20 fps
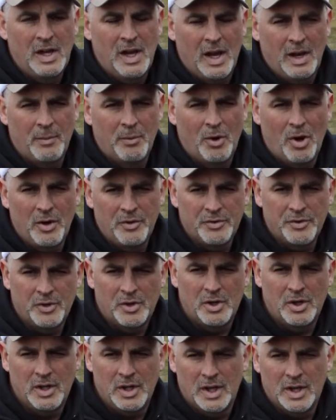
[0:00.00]
And we're also
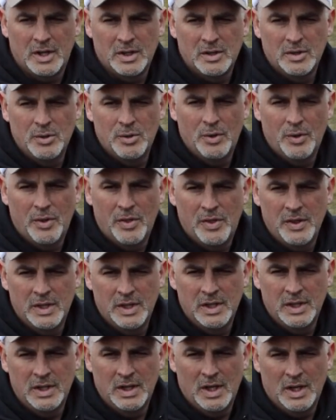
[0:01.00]
going to include
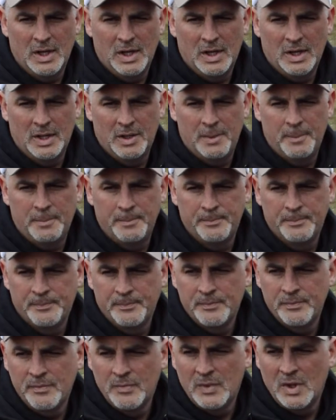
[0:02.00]
the
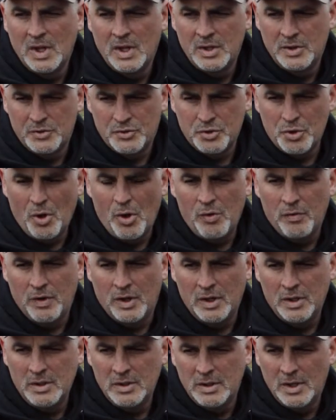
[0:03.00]

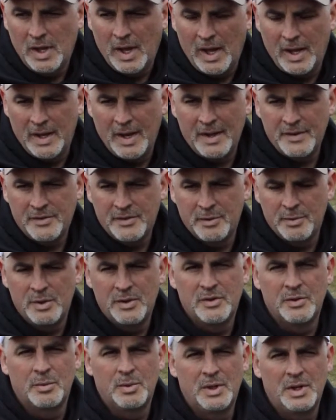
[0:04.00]
Trova, and that's the
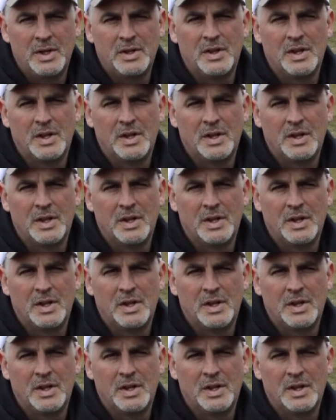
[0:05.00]
reason we need